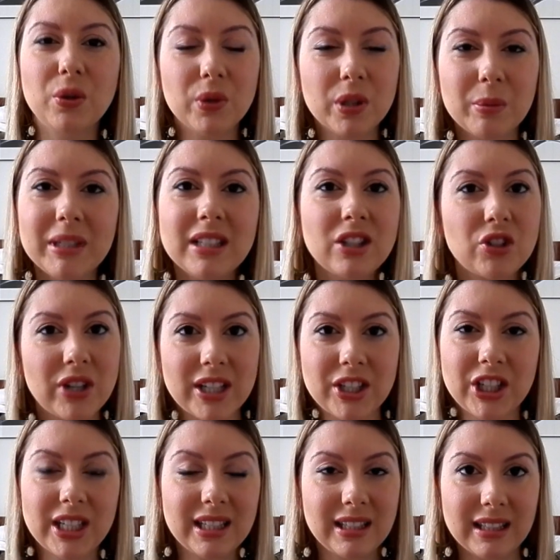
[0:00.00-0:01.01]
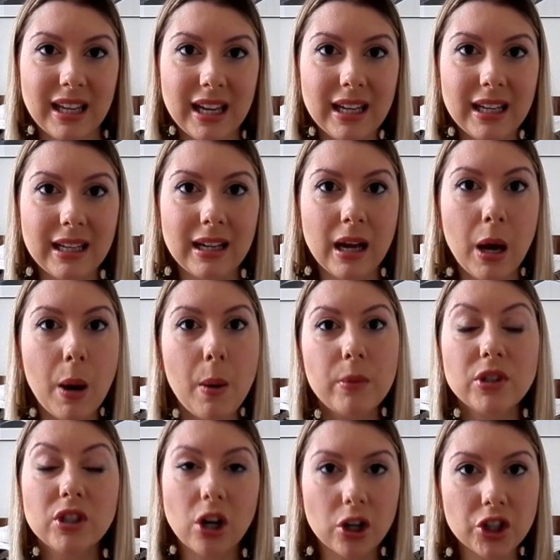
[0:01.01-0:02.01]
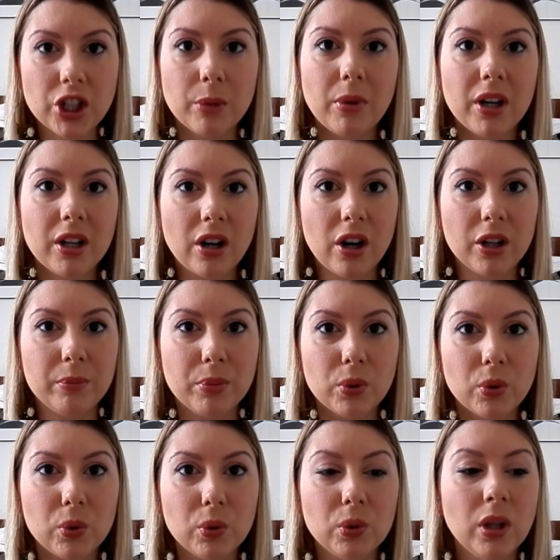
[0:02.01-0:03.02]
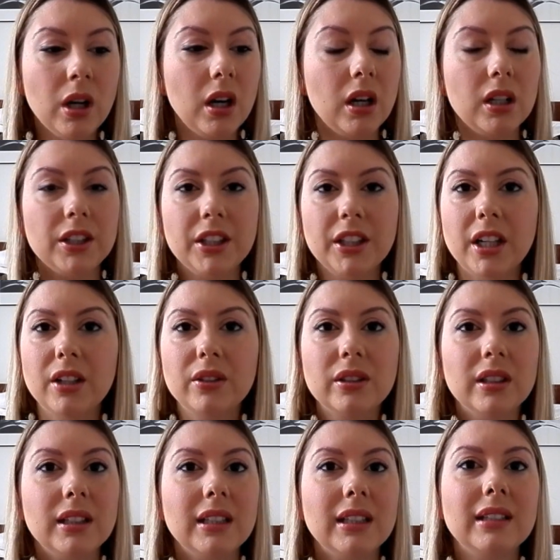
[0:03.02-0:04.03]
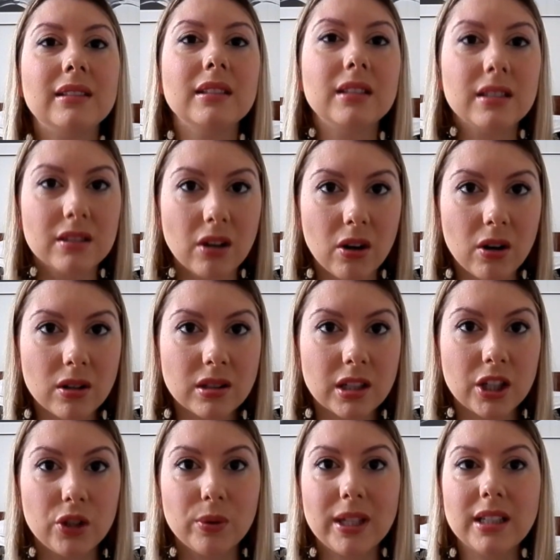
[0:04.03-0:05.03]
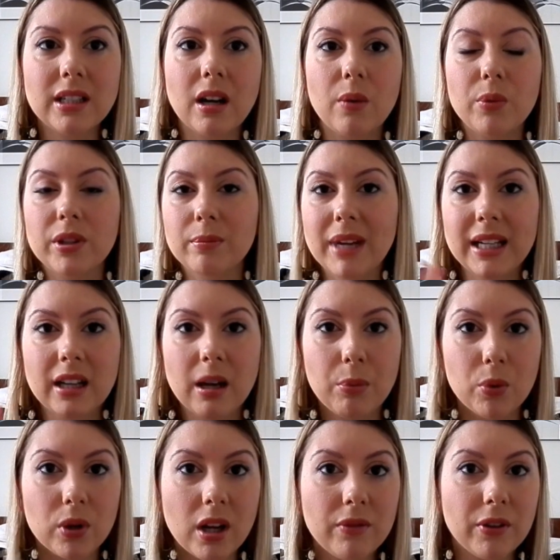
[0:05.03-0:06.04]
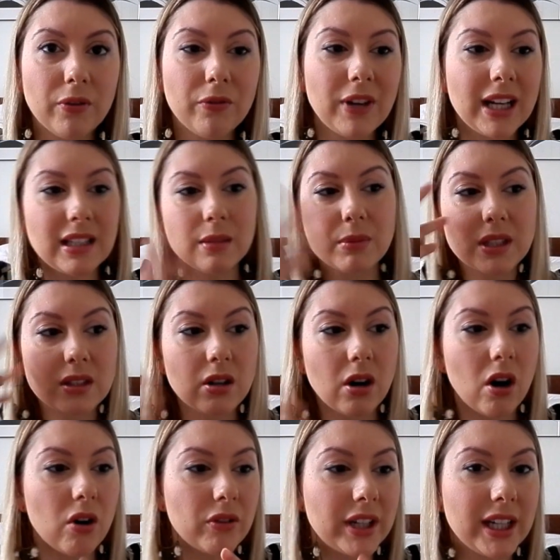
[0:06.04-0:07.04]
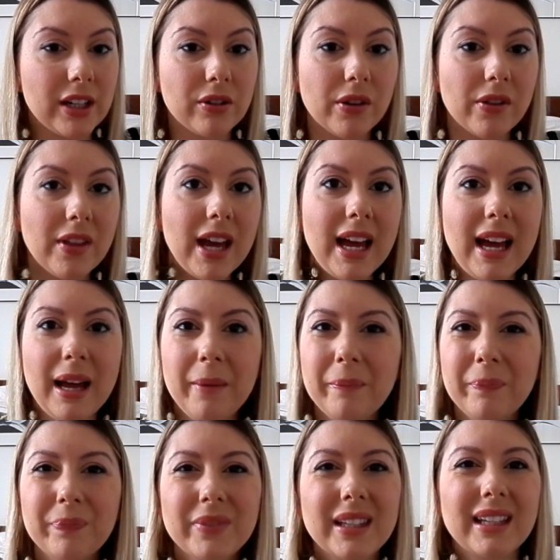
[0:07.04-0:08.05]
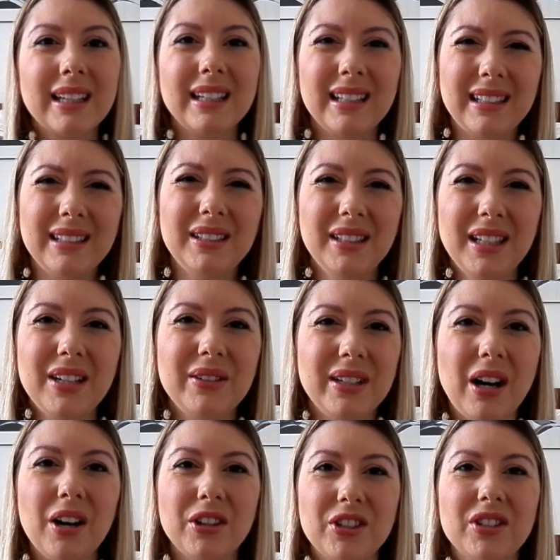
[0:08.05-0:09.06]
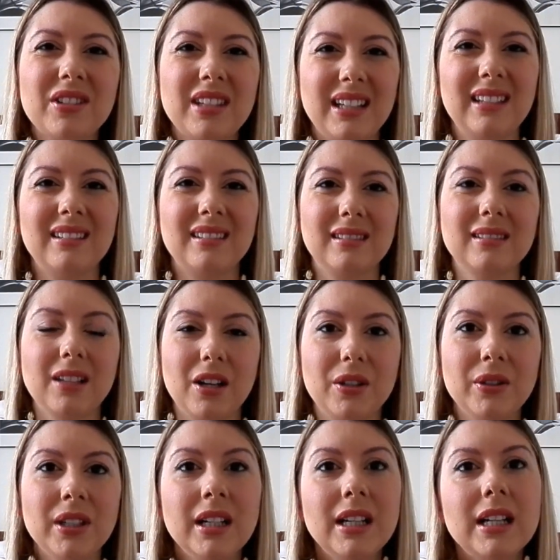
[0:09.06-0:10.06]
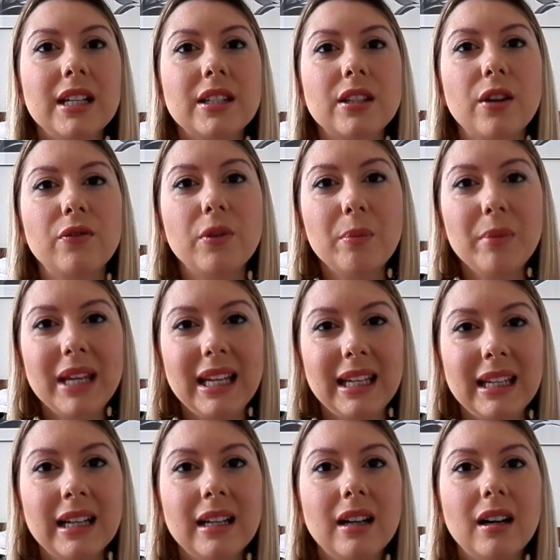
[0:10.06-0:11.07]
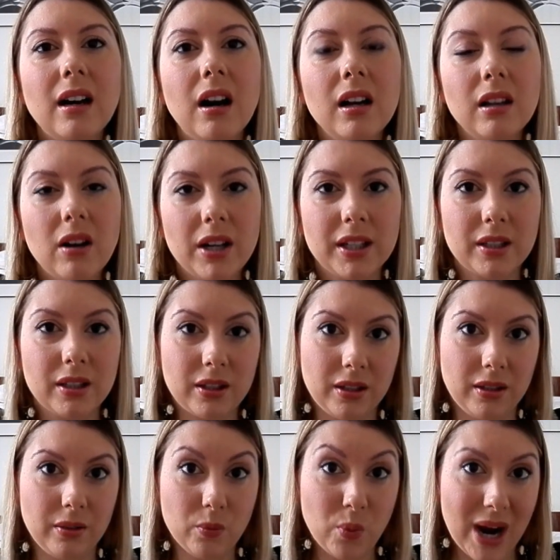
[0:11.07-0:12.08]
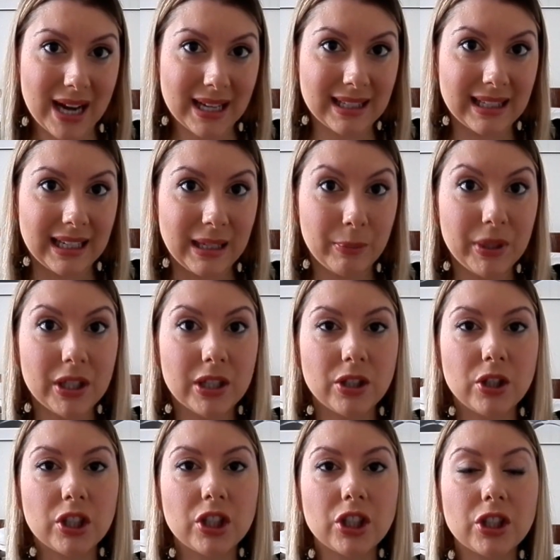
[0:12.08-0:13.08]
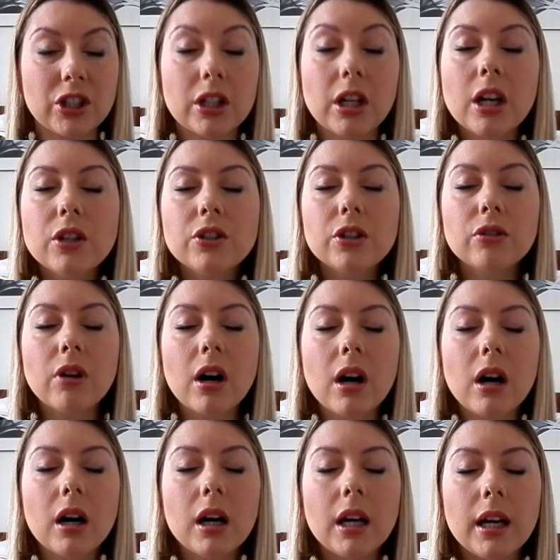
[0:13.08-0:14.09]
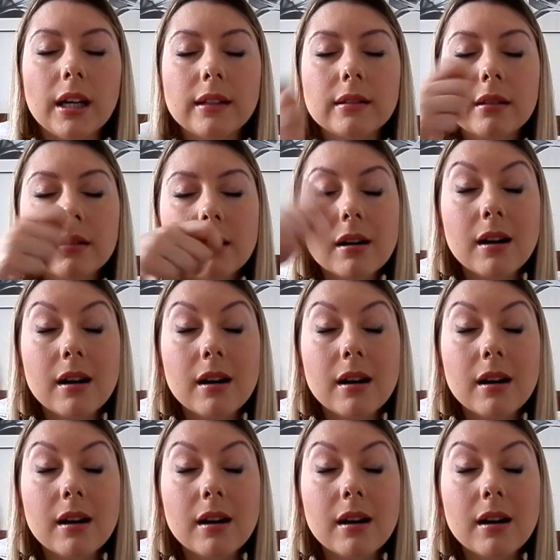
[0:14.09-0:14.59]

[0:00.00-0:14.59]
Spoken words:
want to be stretching skin, touching my eyeball. You know, it's a disaster. You end up with makeup all over your face, mascara here and there. You know, I just think, no. So for me, I like waxing because you can just close your eyes